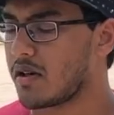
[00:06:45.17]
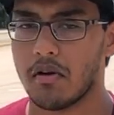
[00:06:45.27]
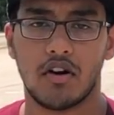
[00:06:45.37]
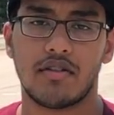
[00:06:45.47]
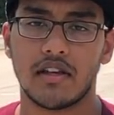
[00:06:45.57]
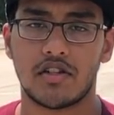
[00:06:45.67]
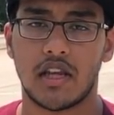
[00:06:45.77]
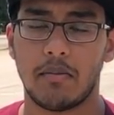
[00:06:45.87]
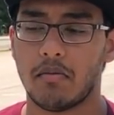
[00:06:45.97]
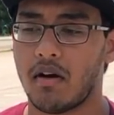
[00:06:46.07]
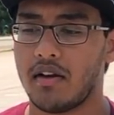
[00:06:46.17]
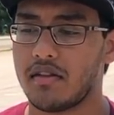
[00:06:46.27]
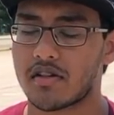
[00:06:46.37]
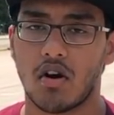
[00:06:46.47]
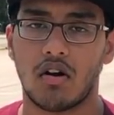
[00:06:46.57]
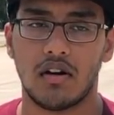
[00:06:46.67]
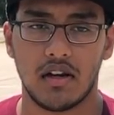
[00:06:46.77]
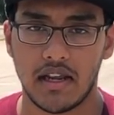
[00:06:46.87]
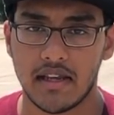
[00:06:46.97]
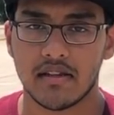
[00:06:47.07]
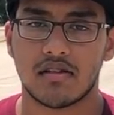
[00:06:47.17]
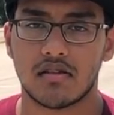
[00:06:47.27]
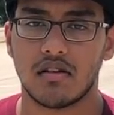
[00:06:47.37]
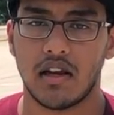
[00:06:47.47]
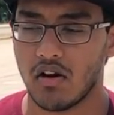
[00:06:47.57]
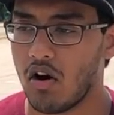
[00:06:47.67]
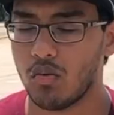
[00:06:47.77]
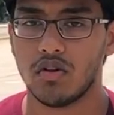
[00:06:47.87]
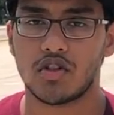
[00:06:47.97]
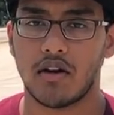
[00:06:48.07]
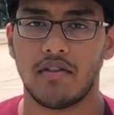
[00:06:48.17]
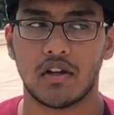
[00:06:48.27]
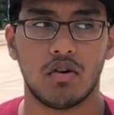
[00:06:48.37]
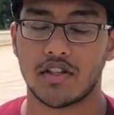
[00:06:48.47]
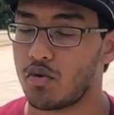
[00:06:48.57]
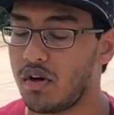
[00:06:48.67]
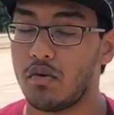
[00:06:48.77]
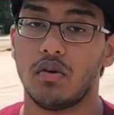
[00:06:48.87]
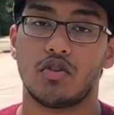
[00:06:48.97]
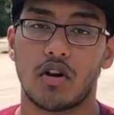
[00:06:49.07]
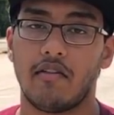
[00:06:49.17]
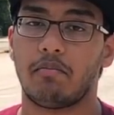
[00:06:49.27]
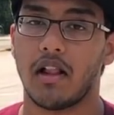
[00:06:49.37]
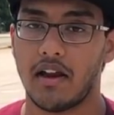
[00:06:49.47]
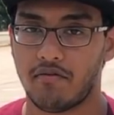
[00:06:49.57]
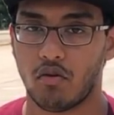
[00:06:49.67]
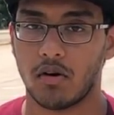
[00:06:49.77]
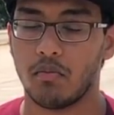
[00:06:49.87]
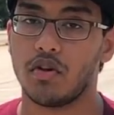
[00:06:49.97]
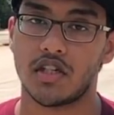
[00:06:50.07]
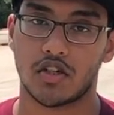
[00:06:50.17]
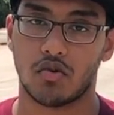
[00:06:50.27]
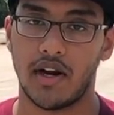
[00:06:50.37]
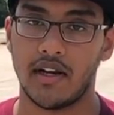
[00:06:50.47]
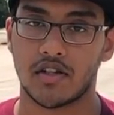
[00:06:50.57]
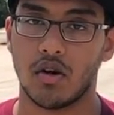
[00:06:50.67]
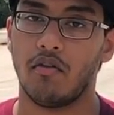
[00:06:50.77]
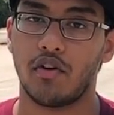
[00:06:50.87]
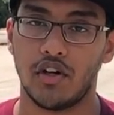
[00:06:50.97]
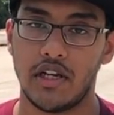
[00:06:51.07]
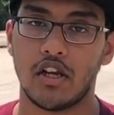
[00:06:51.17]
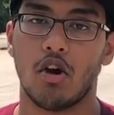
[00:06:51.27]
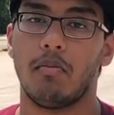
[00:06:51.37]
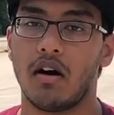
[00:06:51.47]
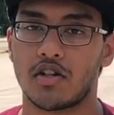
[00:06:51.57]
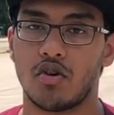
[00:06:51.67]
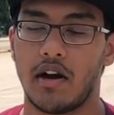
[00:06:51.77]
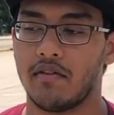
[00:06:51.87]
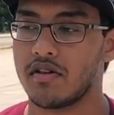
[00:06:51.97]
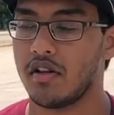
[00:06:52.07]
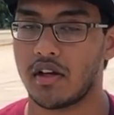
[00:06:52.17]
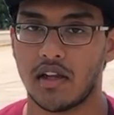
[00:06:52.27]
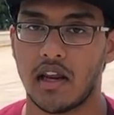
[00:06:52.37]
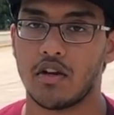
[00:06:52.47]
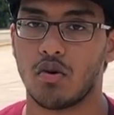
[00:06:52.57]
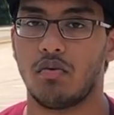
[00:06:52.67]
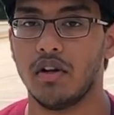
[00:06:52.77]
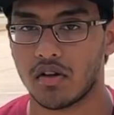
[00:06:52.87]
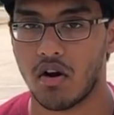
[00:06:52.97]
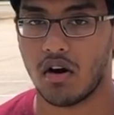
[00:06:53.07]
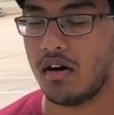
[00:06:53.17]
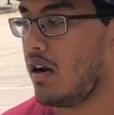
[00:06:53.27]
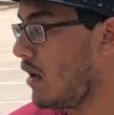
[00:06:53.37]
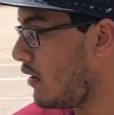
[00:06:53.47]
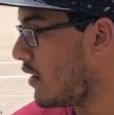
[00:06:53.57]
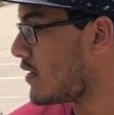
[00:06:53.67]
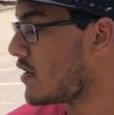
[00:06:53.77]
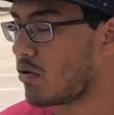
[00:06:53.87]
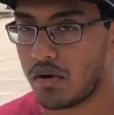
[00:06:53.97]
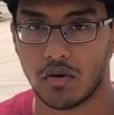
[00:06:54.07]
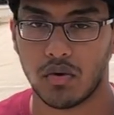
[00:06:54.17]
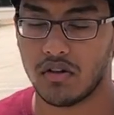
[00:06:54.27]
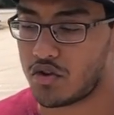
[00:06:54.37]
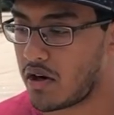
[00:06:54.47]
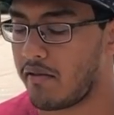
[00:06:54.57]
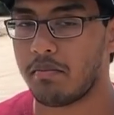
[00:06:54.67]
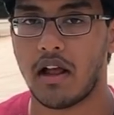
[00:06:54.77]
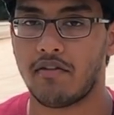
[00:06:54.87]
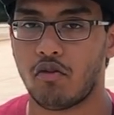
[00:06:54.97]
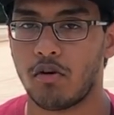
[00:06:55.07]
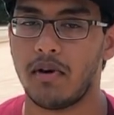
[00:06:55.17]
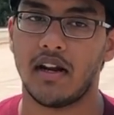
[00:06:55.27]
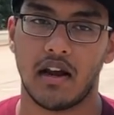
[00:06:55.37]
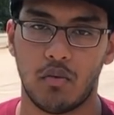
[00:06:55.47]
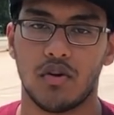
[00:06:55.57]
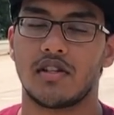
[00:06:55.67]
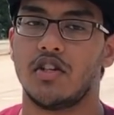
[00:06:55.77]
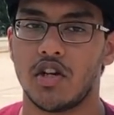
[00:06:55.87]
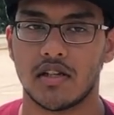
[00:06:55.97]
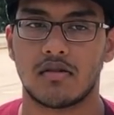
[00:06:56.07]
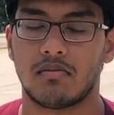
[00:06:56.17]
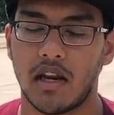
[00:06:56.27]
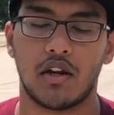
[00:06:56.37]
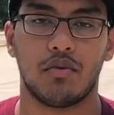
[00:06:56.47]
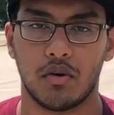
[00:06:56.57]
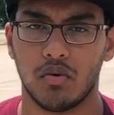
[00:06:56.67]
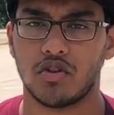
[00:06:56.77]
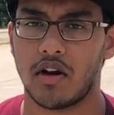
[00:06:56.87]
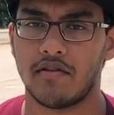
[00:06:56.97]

Some other things to keep in mind, this car is an all-wheel drive vehicle. It's a rear-wheel drive platform, which is great. So for your EcoBox drivers looking to get into a real car, this is a rear-wheel drive platform, and I would suggest getting rear-wheel drive.